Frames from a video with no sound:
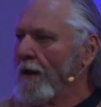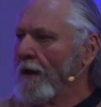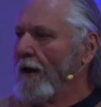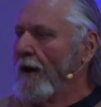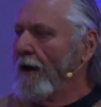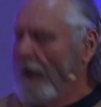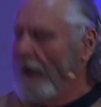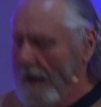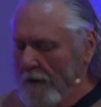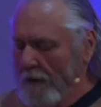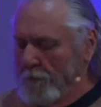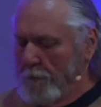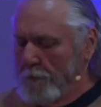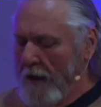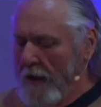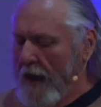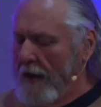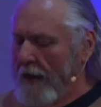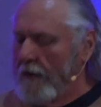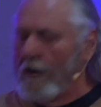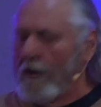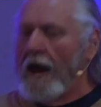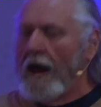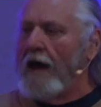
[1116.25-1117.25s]
a
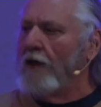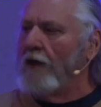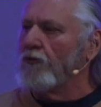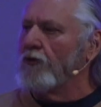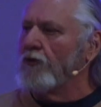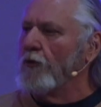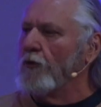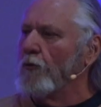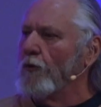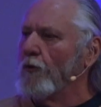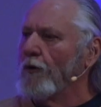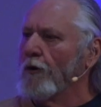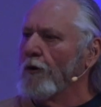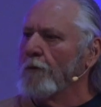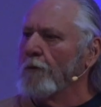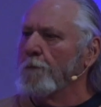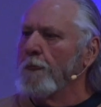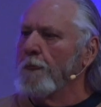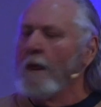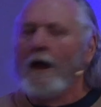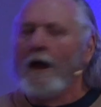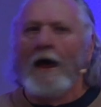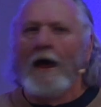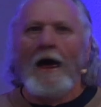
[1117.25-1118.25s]
headband, as it were.
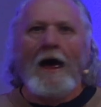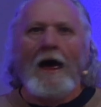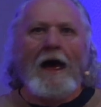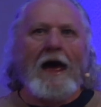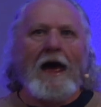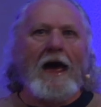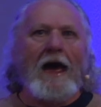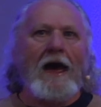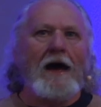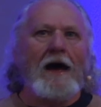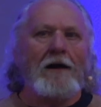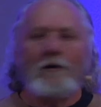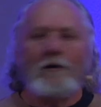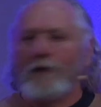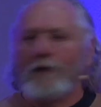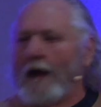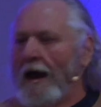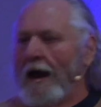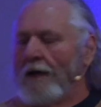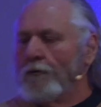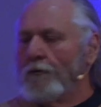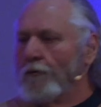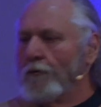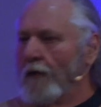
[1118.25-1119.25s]
And,
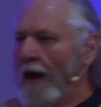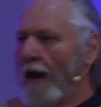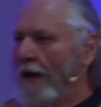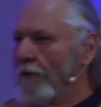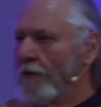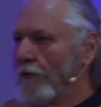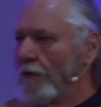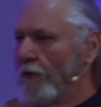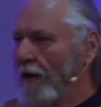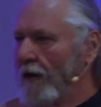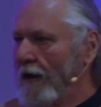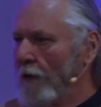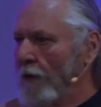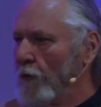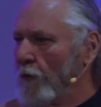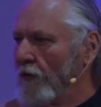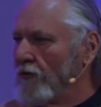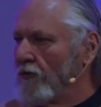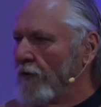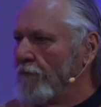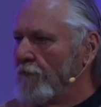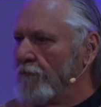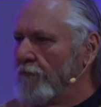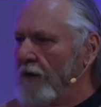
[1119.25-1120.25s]
and, and it
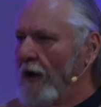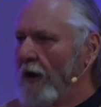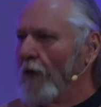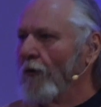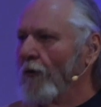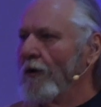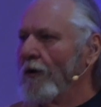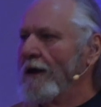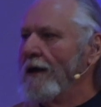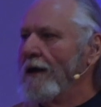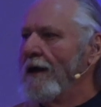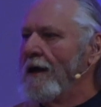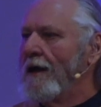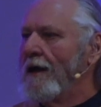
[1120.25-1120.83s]
was a very